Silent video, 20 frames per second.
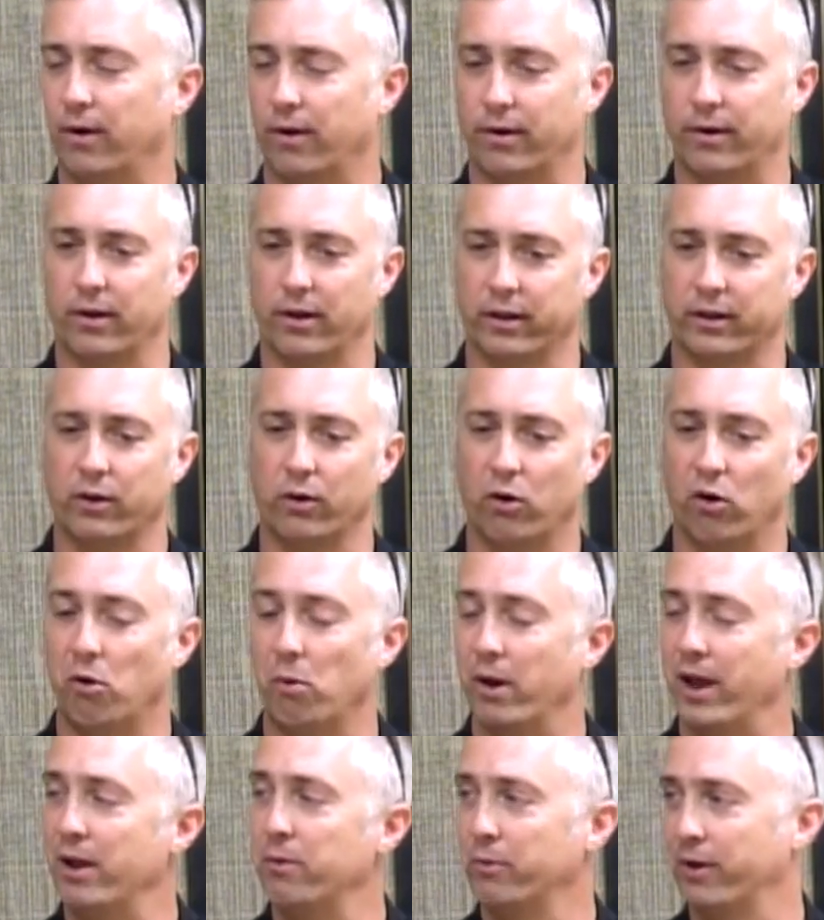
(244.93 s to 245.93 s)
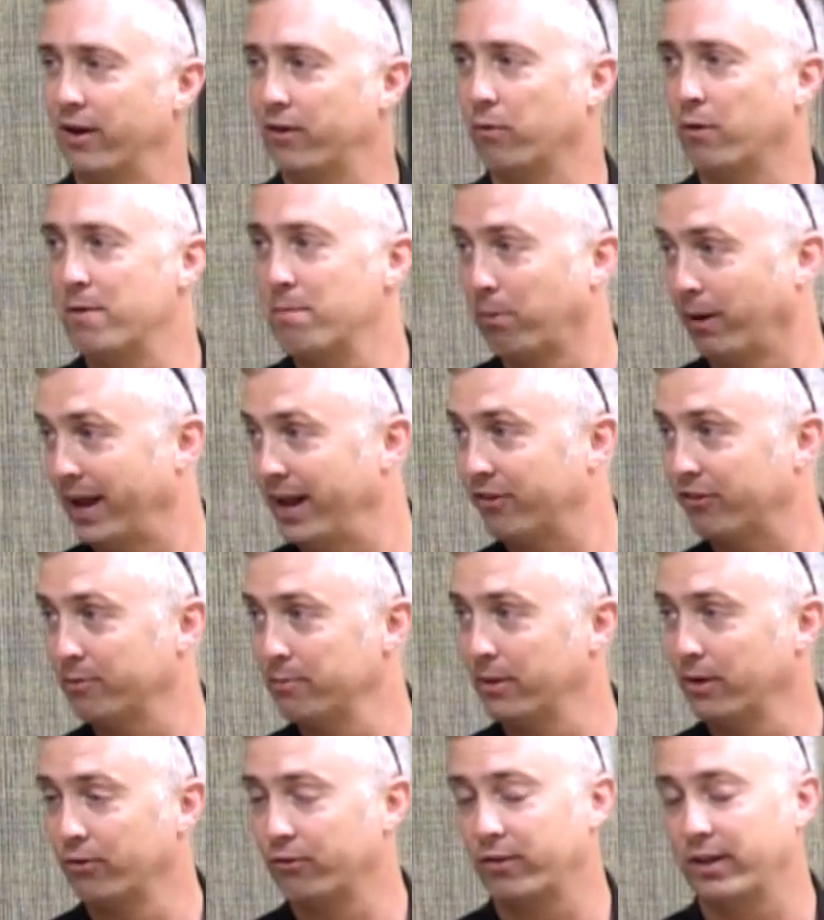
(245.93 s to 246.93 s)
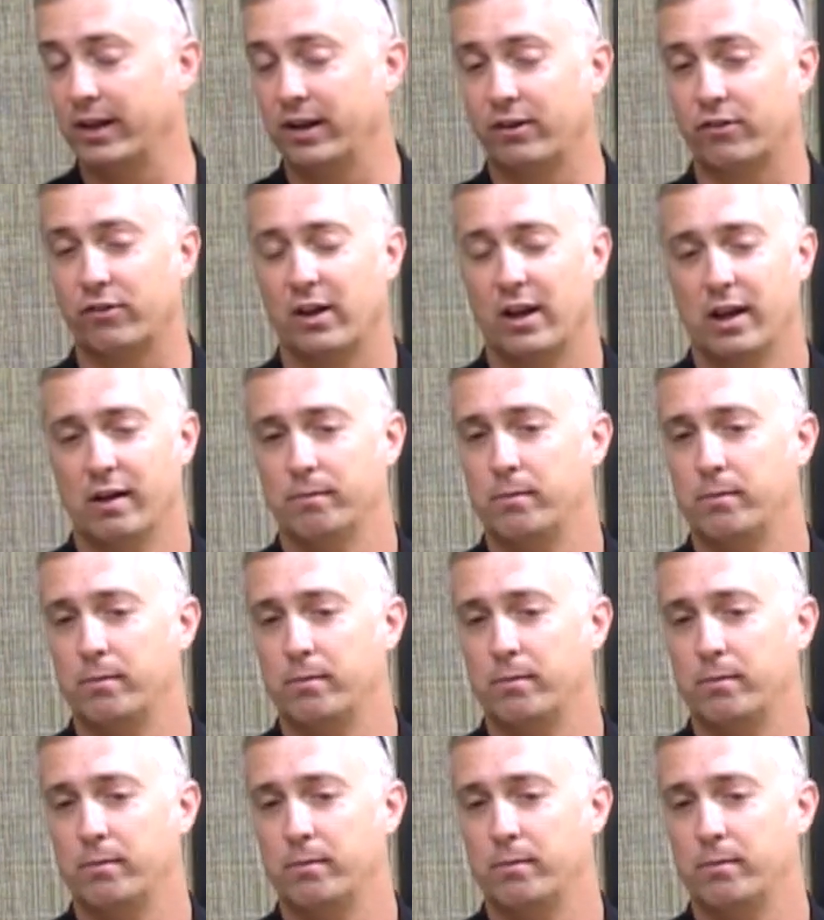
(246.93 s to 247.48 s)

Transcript: are going to go away and we have to replant some of those things.